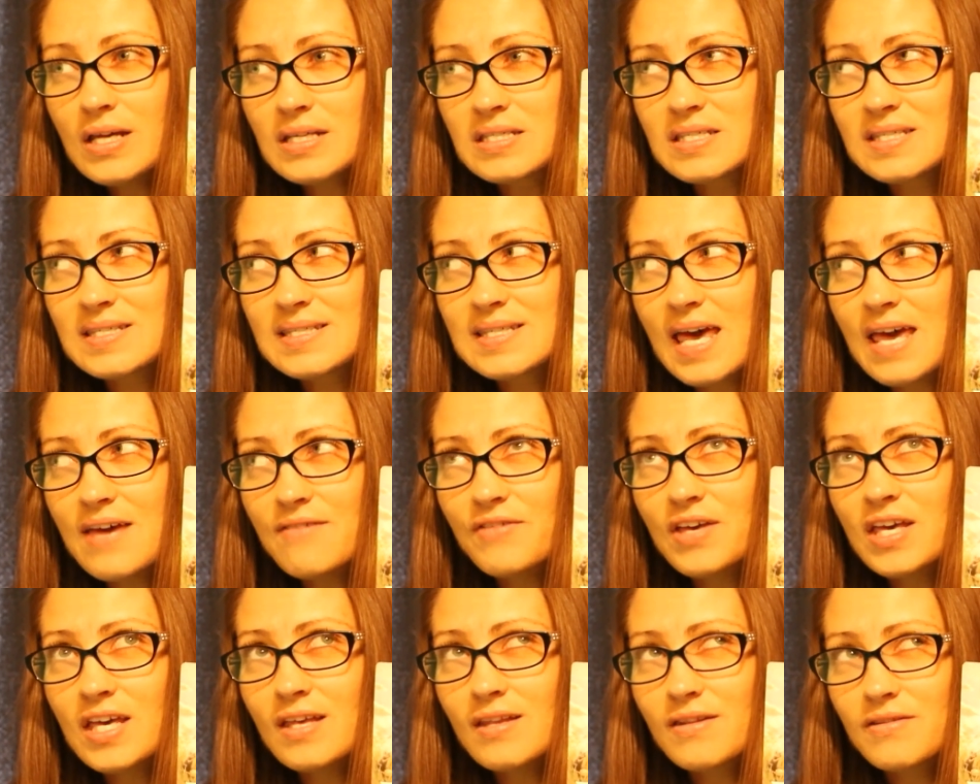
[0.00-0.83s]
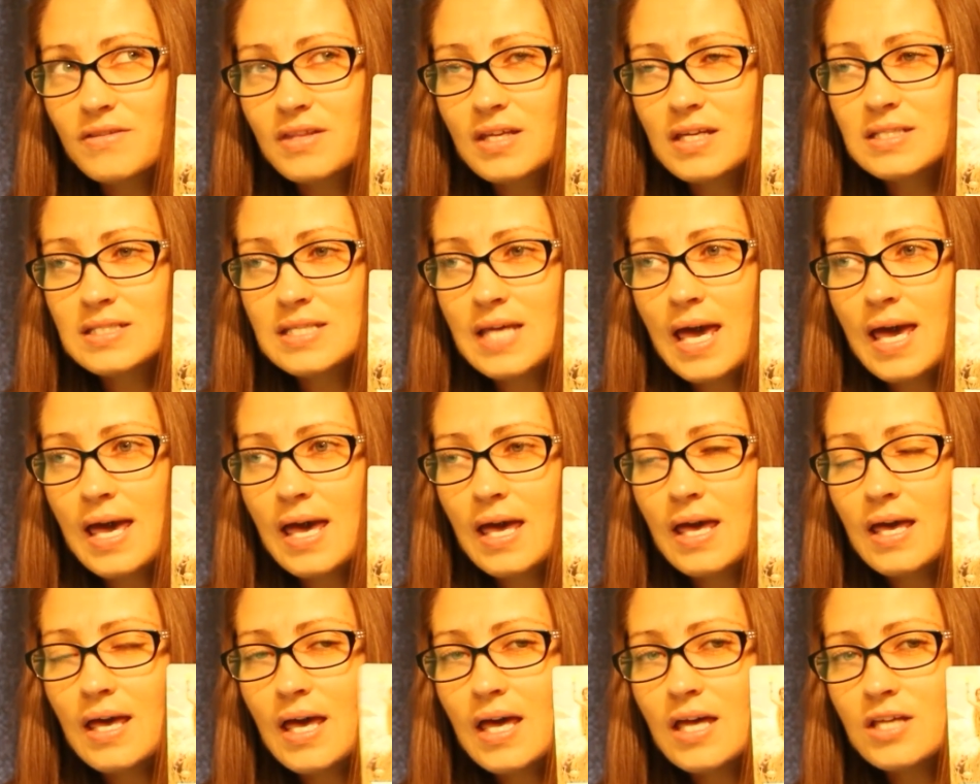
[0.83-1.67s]
saving the
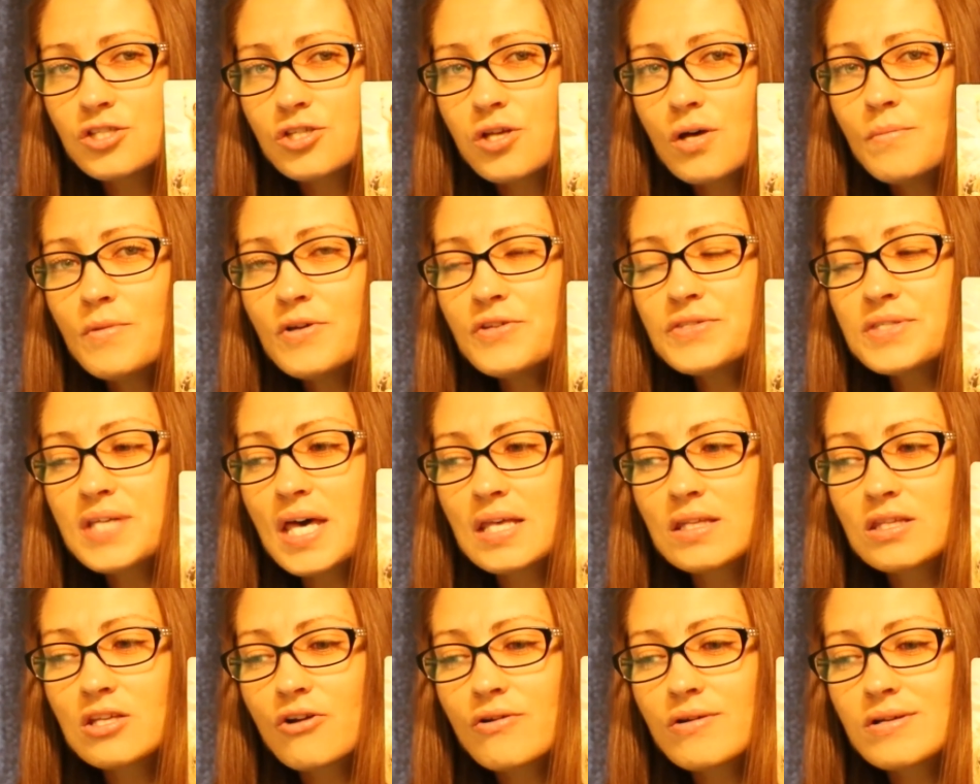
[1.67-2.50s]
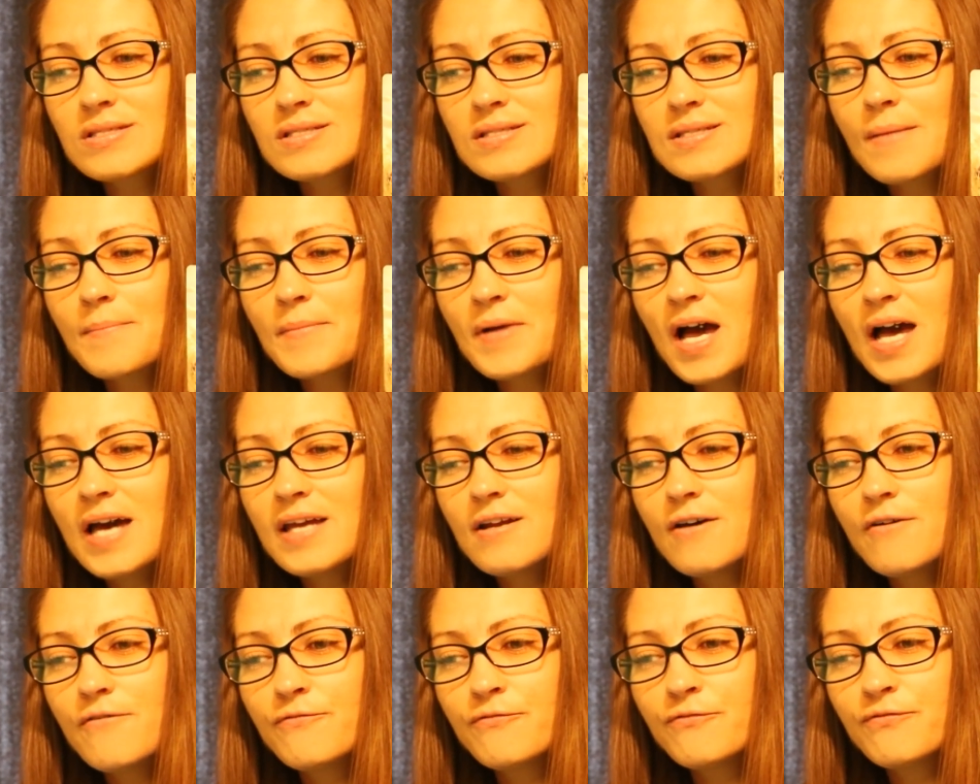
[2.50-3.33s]
day. It's almost like there is some kind
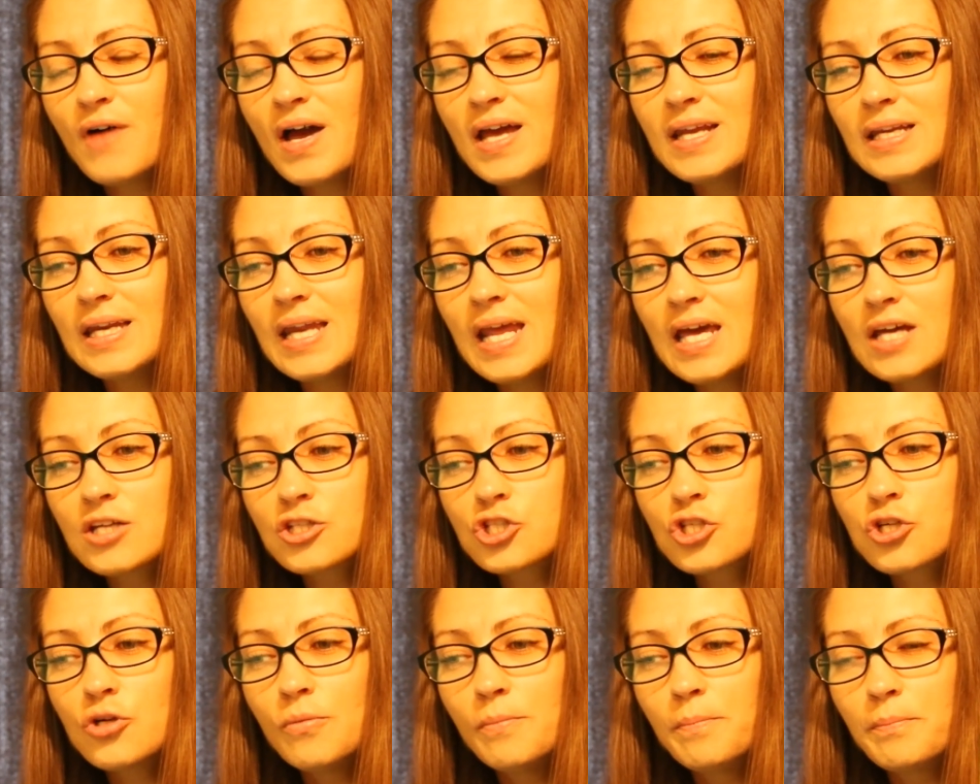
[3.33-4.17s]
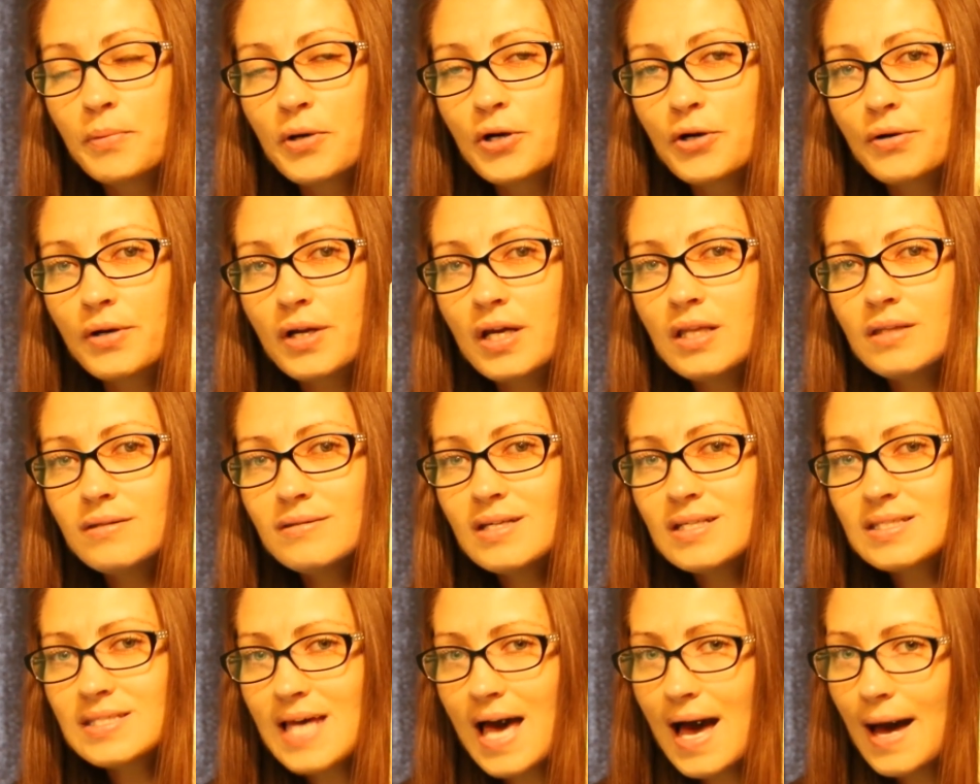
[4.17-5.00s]
of financial burden
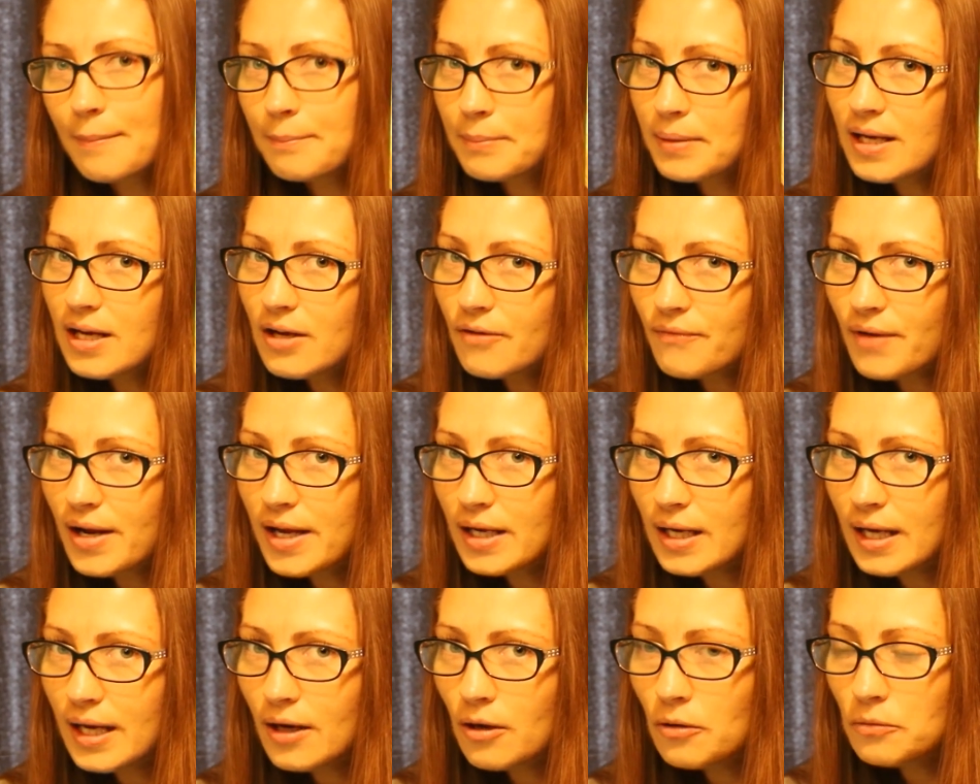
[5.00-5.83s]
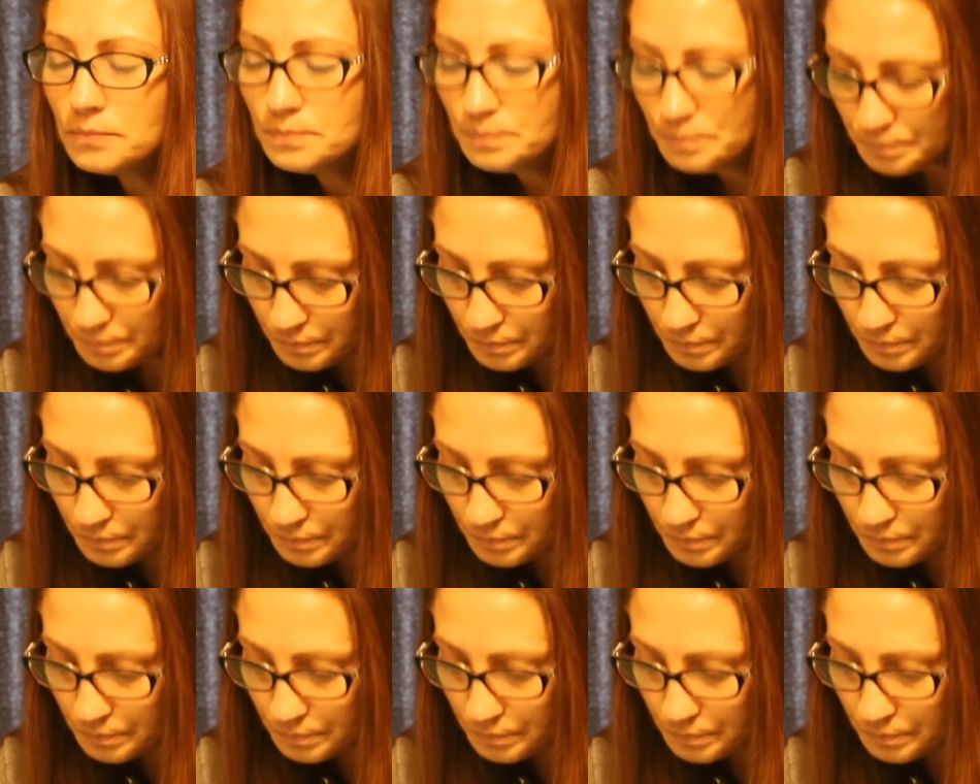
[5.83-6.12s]
that's happening right now.